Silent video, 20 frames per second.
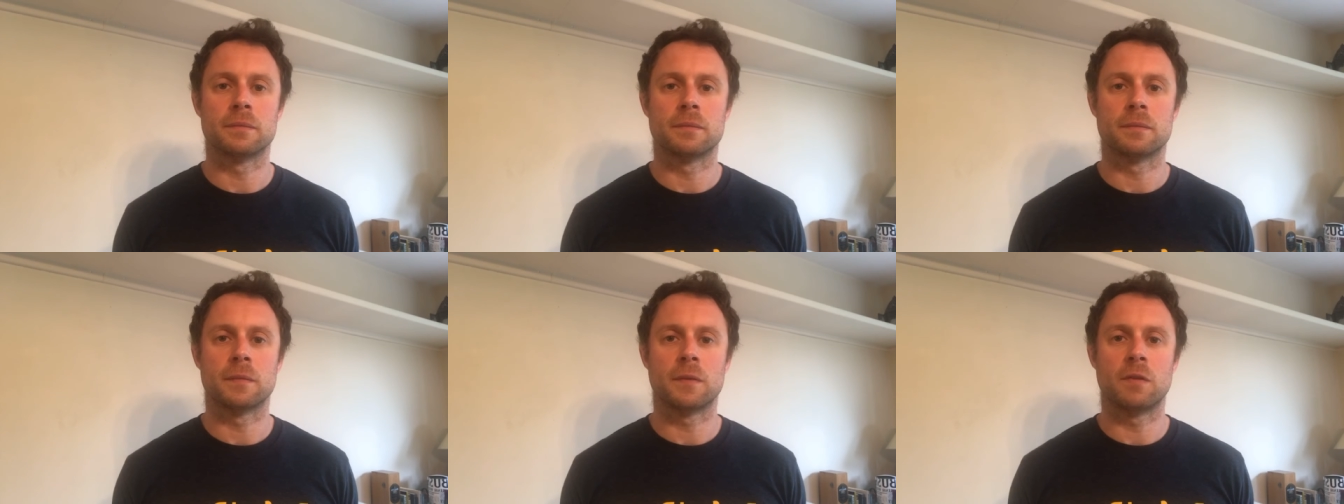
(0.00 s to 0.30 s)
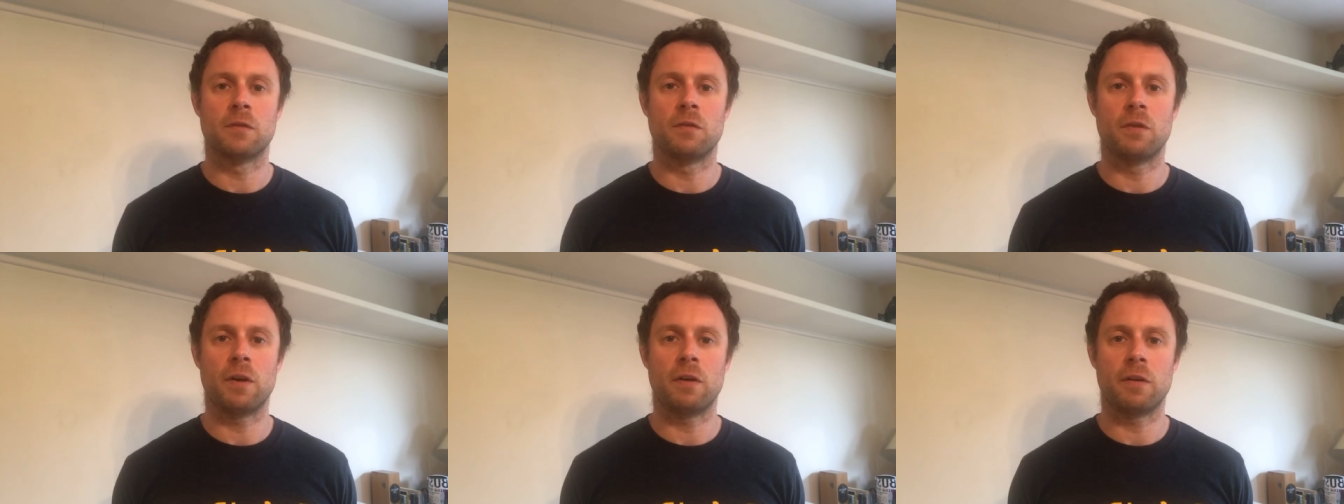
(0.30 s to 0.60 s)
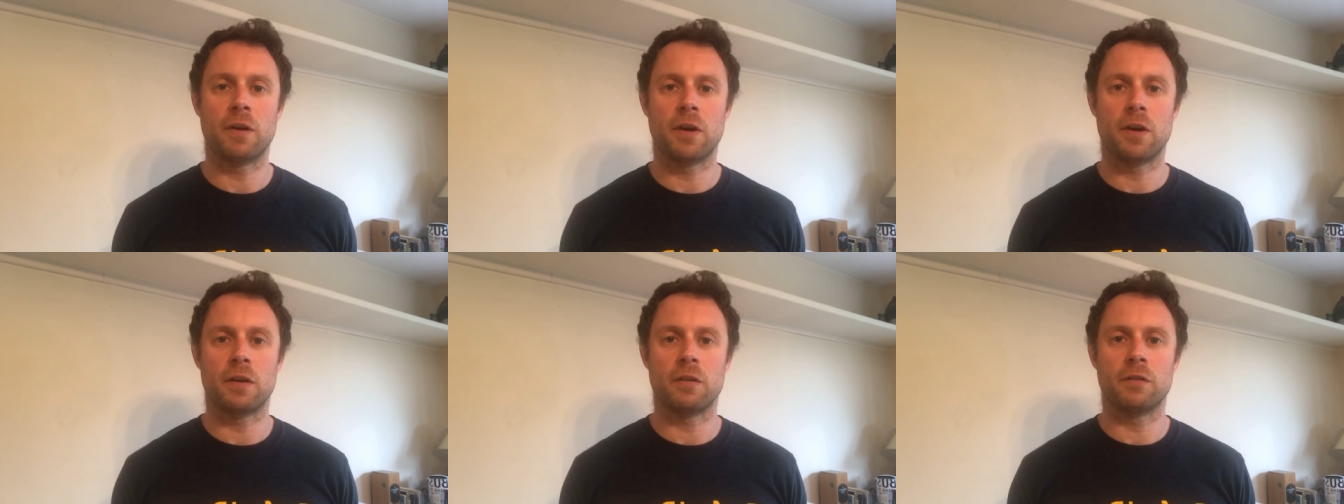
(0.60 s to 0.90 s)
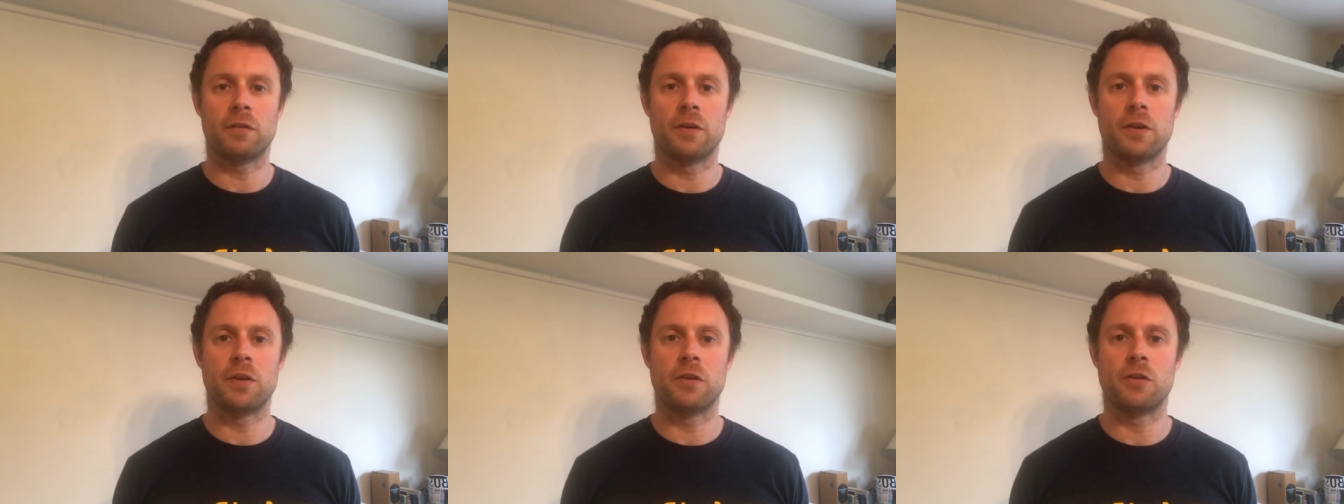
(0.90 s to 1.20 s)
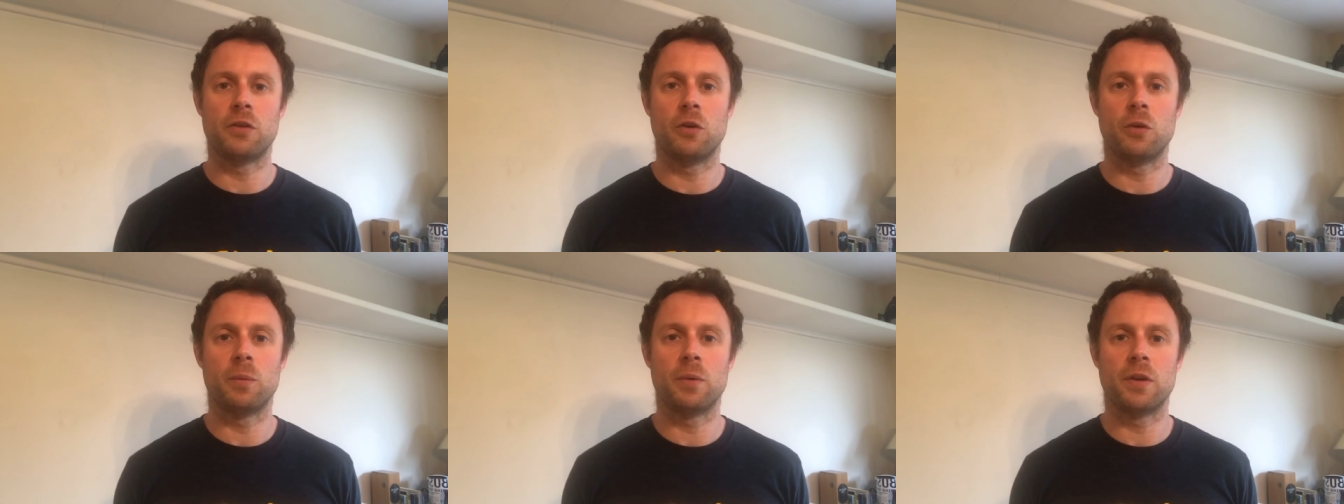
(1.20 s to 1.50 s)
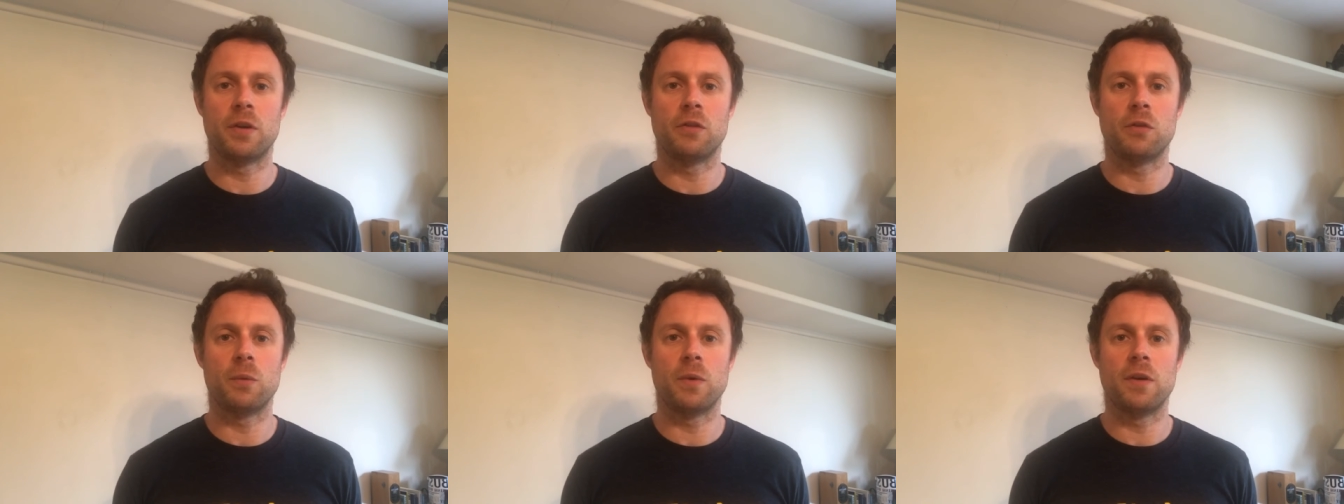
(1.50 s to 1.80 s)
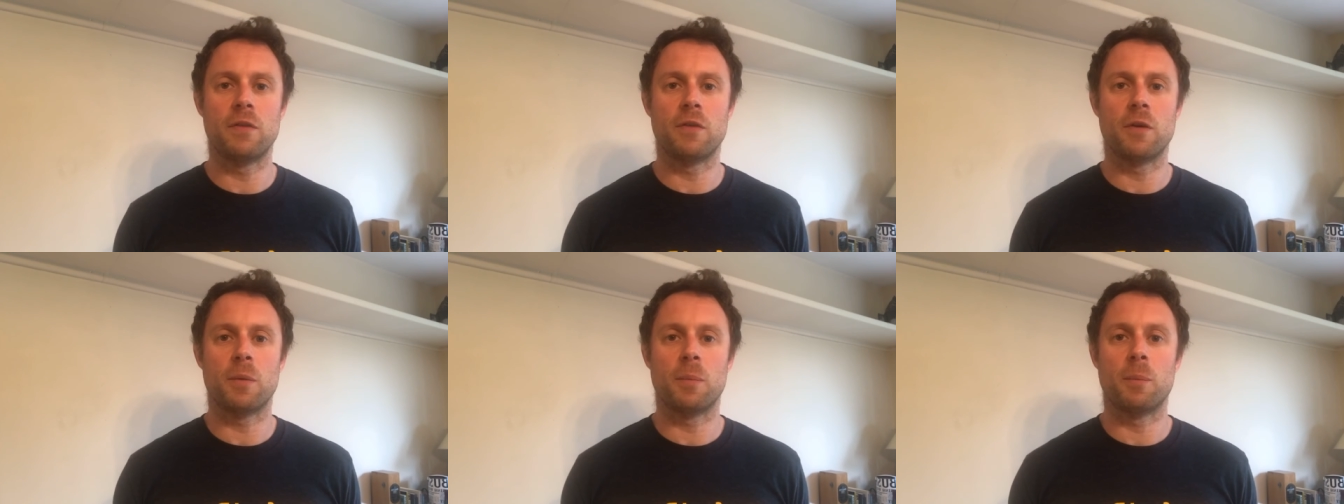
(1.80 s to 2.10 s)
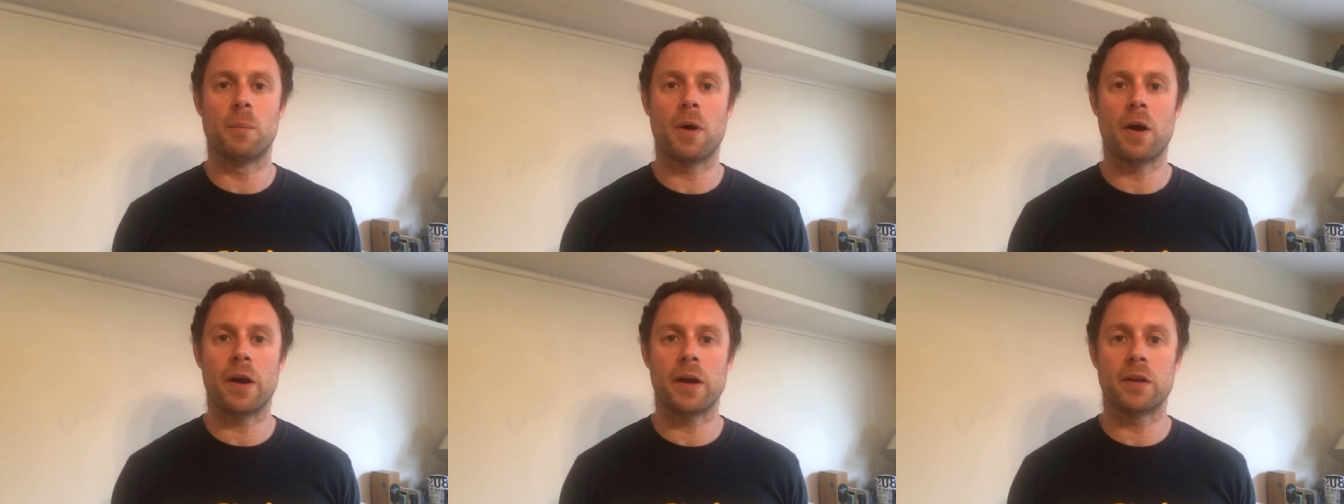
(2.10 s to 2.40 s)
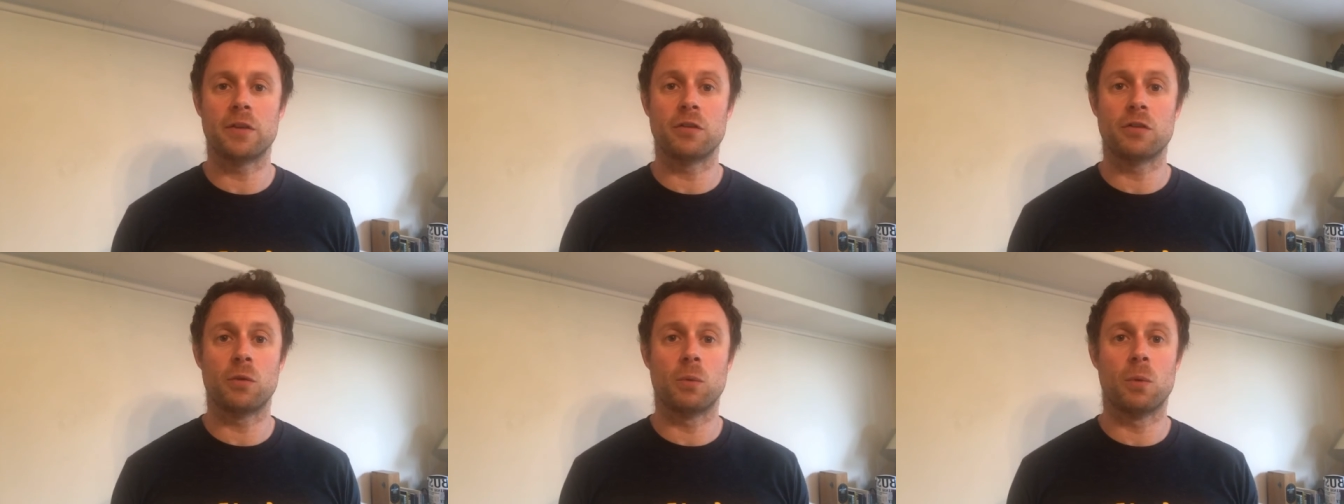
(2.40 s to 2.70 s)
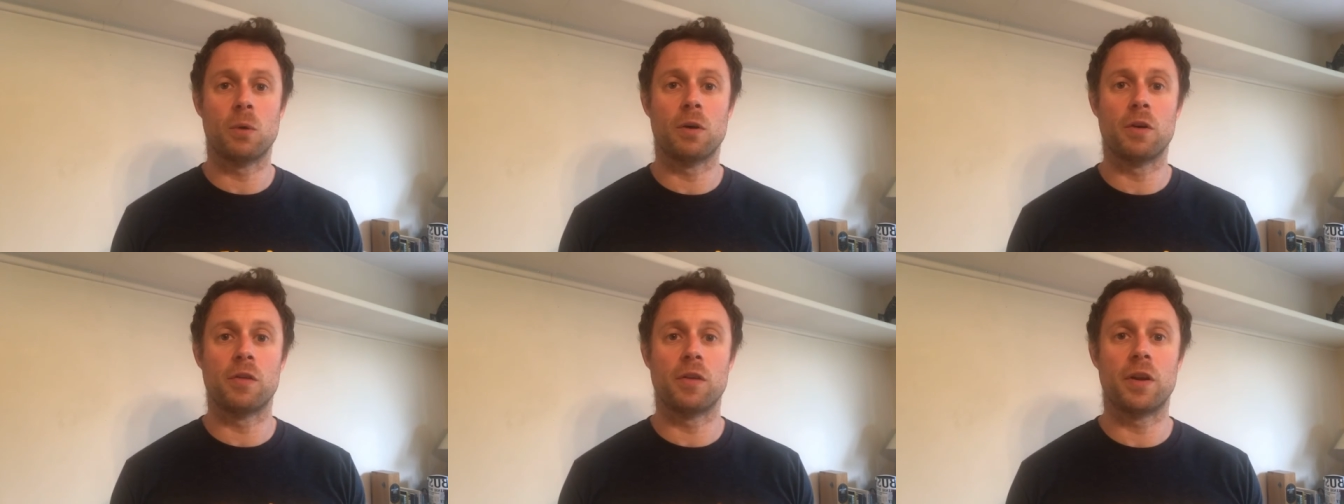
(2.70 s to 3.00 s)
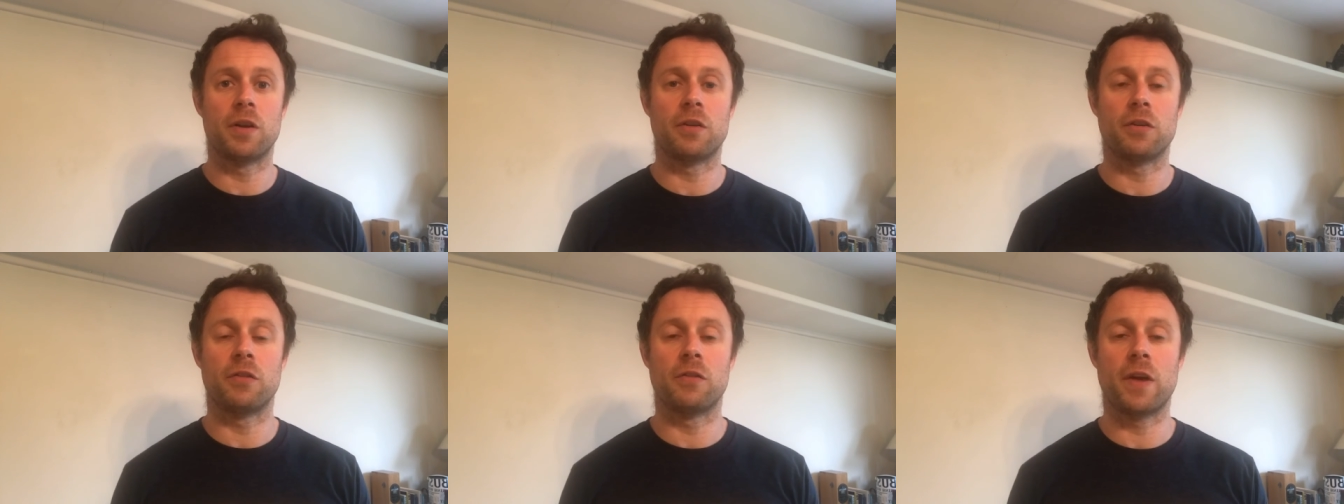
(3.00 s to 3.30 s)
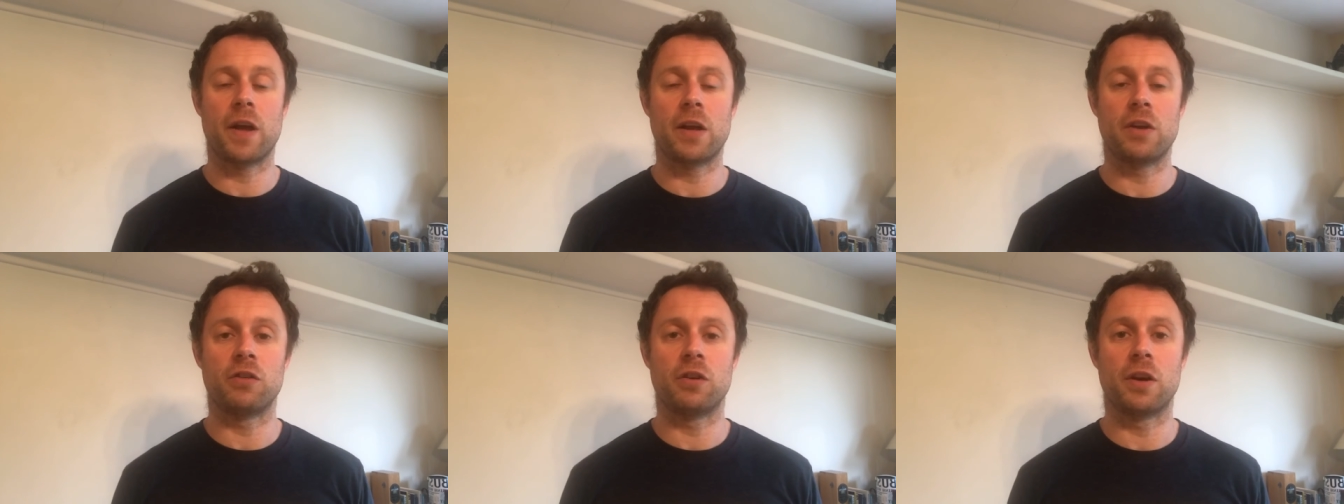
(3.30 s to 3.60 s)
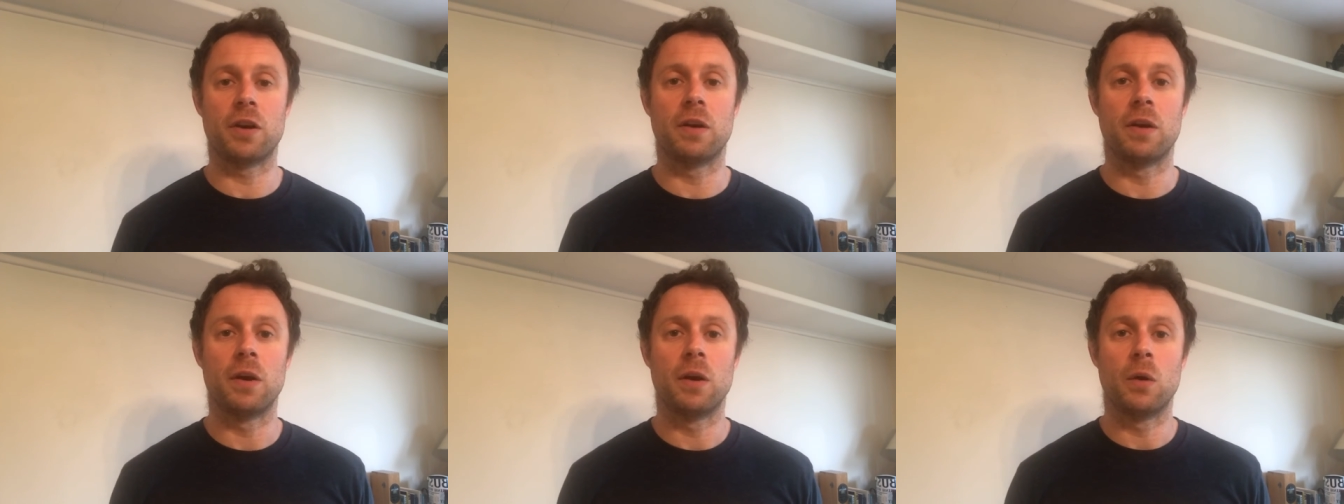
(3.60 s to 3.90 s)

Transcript: Very often as humans we've a bias towards intervention.